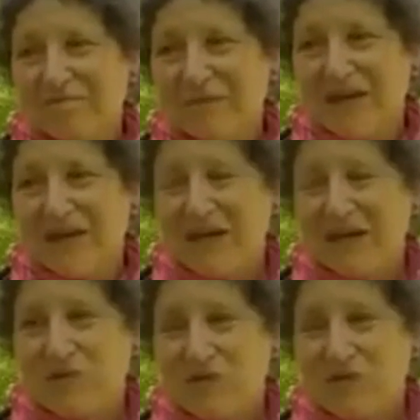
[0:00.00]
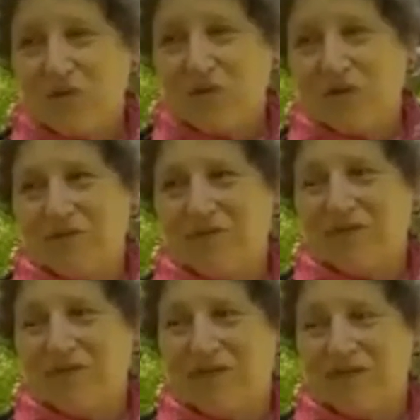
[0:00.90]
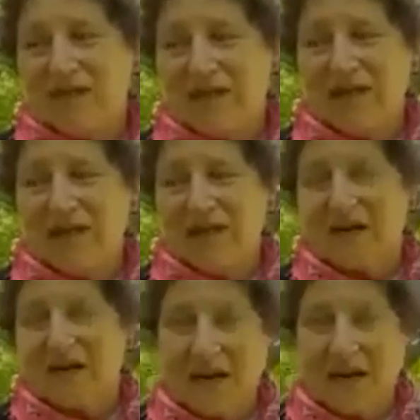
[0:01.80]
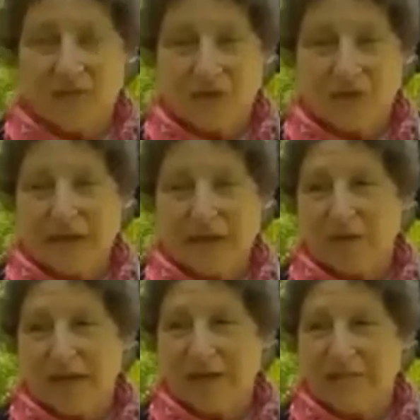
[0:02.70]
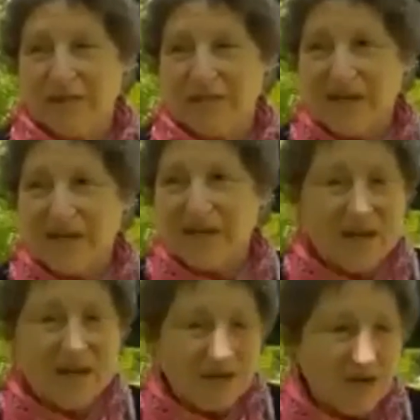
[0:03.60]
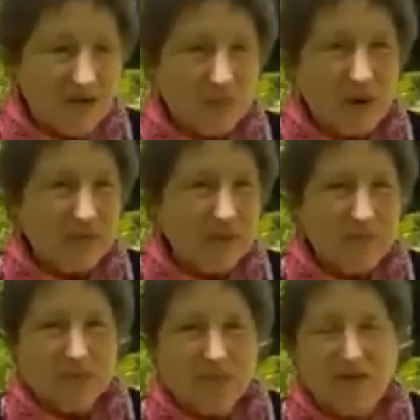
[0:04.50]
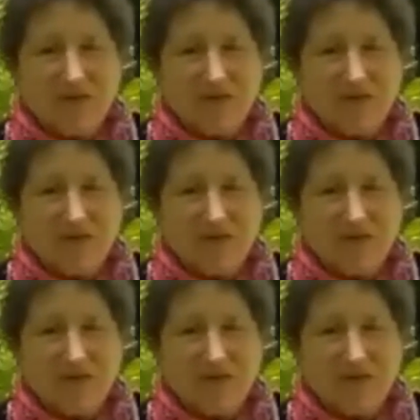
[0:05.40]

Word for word: And he was so thrilled to see that he could get an actual tomato plant because they think everything comes wrapped up with cellophane.